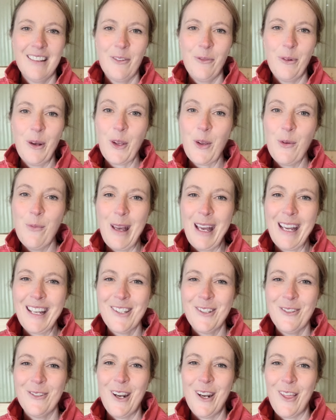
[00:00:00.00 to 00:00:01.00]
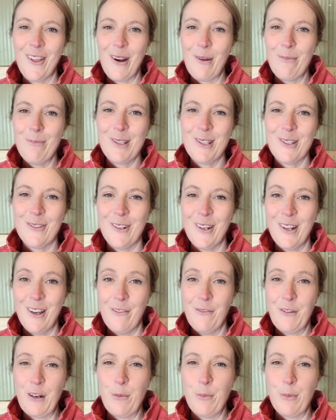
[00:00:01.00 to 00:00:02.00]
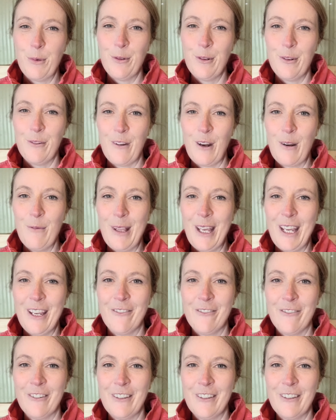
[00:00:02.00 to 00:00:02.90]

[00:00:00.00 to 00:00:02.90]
Welcome back to another episode of our brewery farm life.